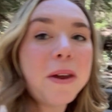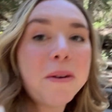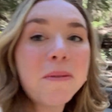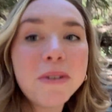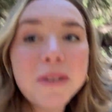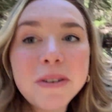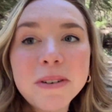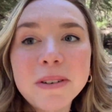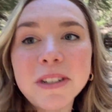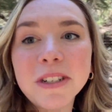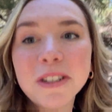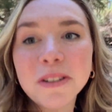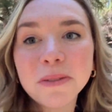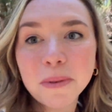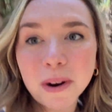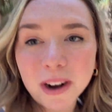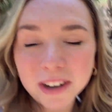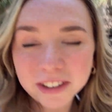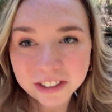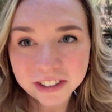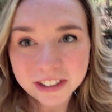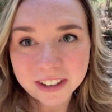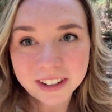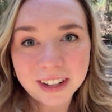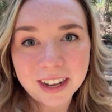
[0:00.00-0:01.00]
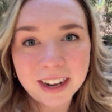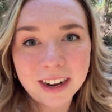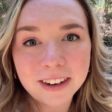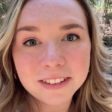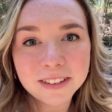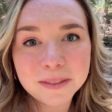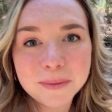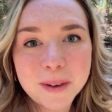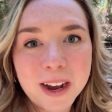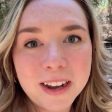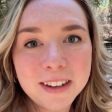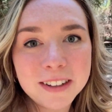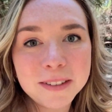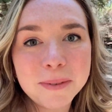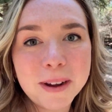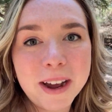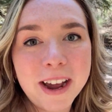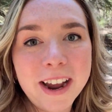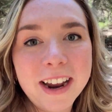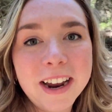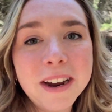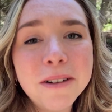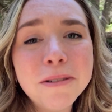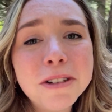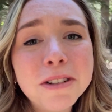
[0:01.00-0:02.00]
and we would just watch the clouds pass
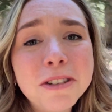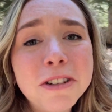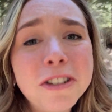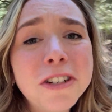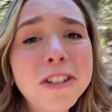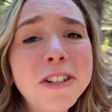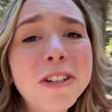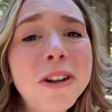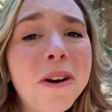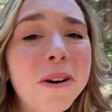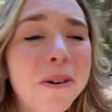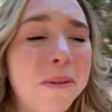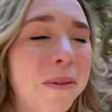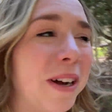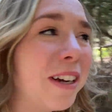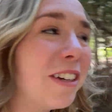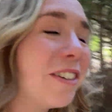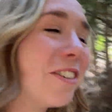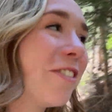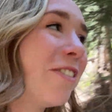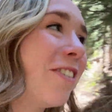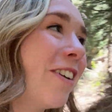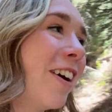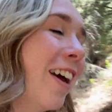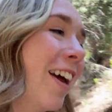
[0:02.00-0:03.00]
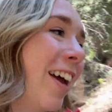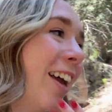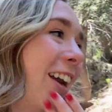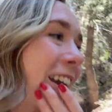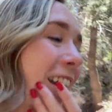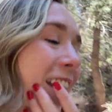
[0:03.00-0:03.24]
by. It was so much fun